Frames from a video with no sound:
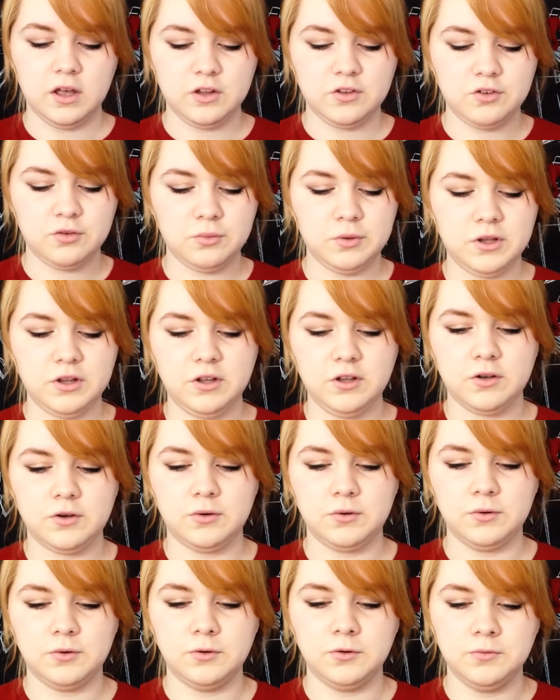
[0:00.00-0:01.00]
It's really
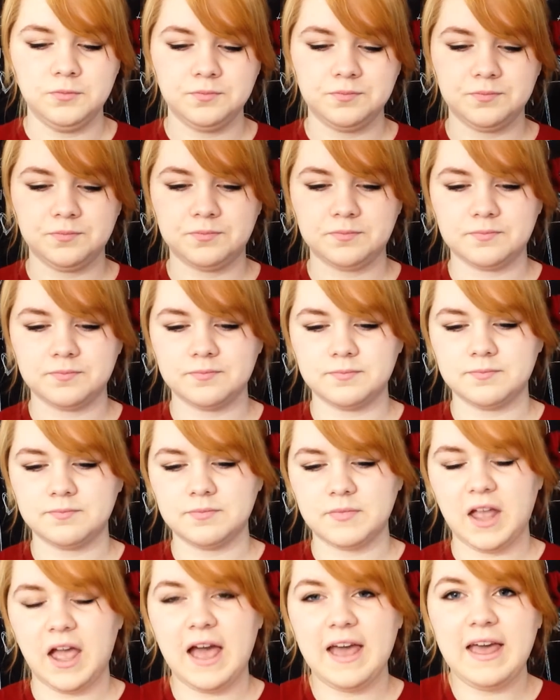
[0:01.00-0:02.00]
cool.
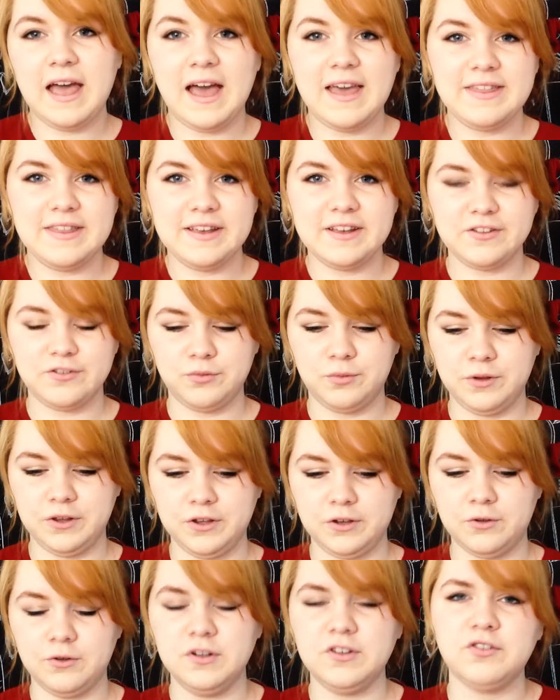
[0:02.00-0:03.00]
I think it's
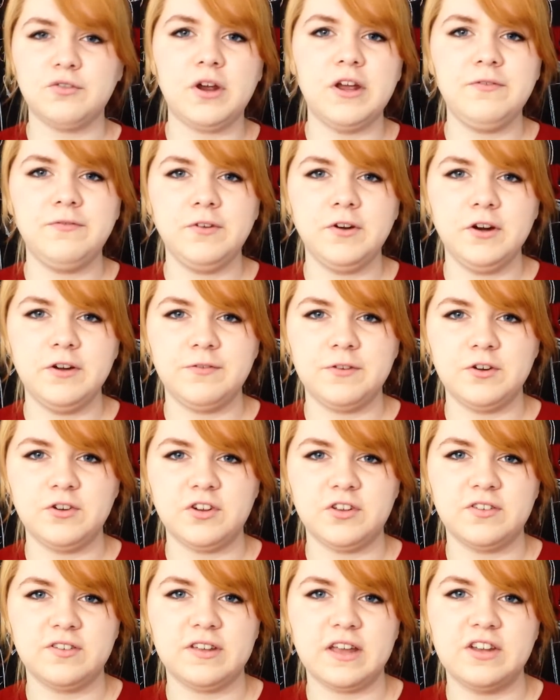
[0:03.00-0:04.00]
really cool. It's great for if you're
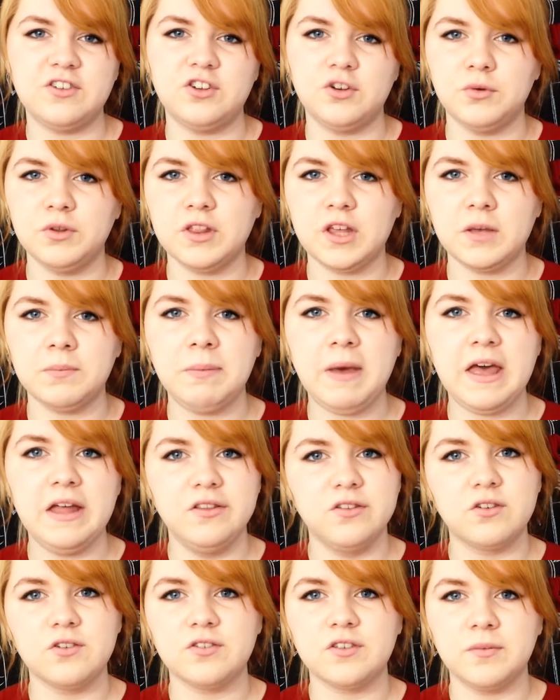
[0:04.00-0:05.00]
just sketching with like
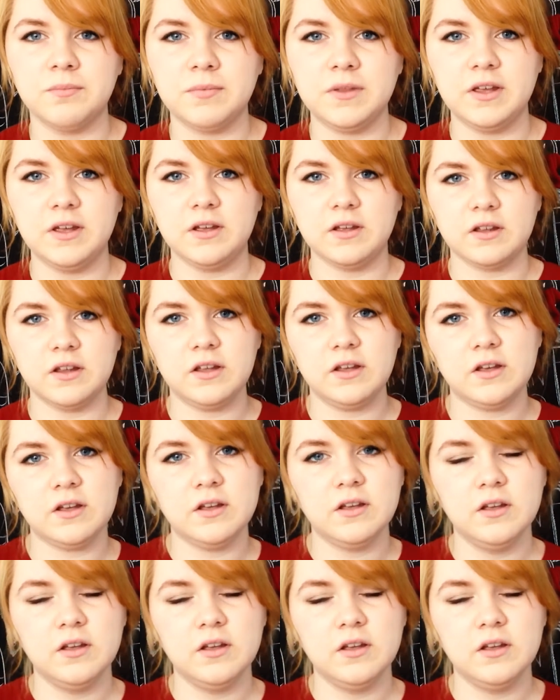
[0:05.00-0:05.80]
pens or something. Like,